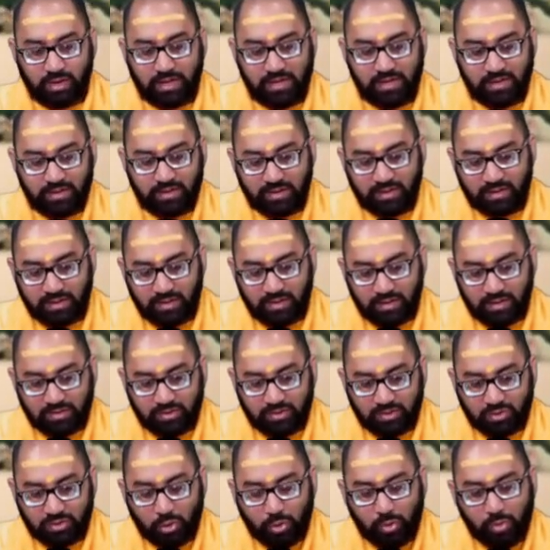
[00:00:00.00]
And
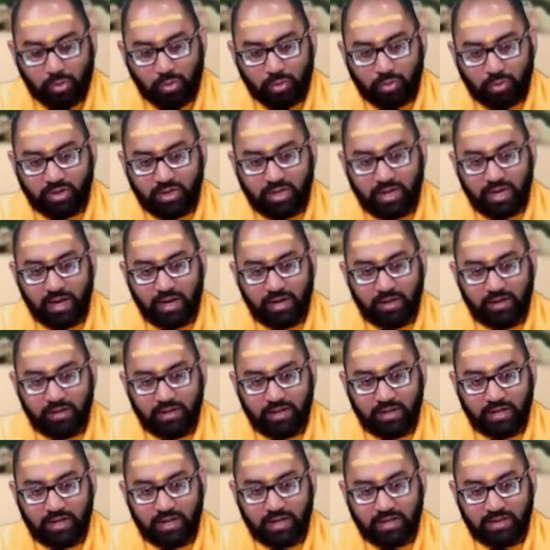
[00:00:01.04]
it's so
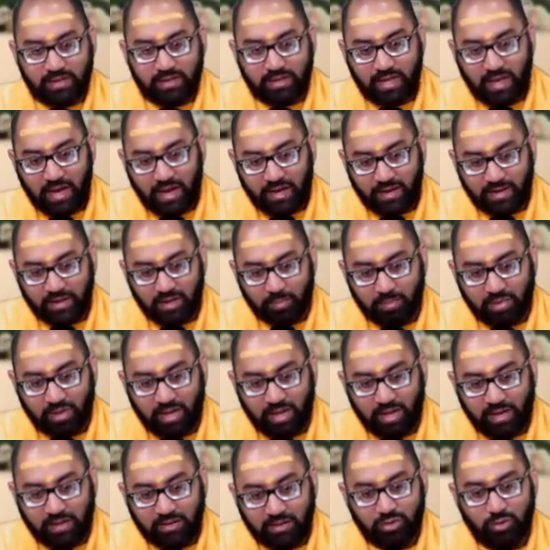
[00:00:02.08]
organic in that it
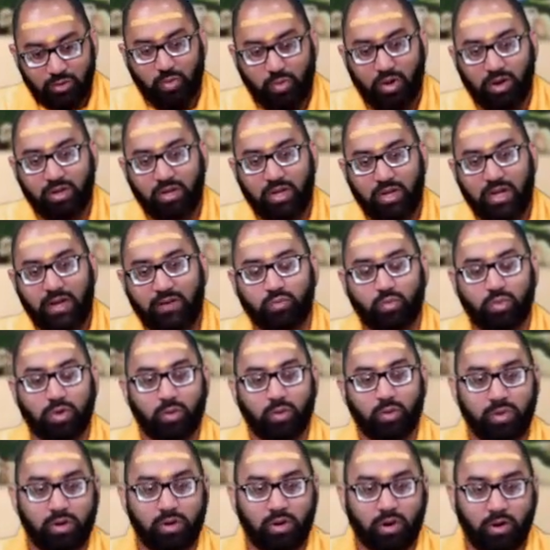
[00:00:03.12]
applies to our lives
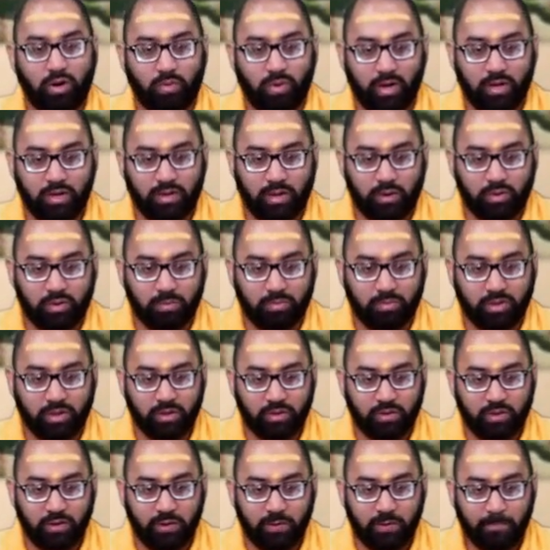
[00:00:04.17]
where we are right now
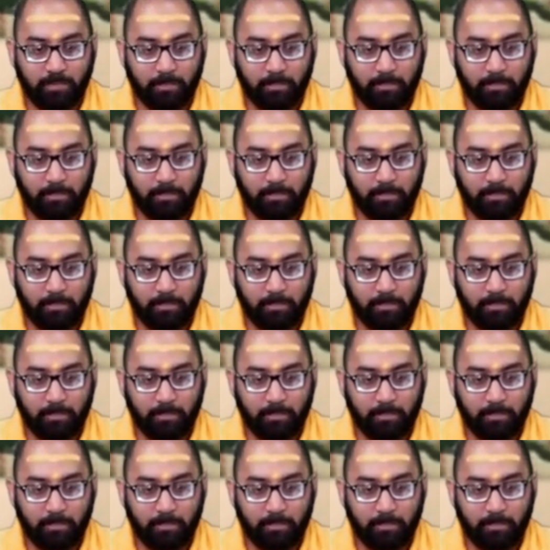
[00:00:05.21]
completely.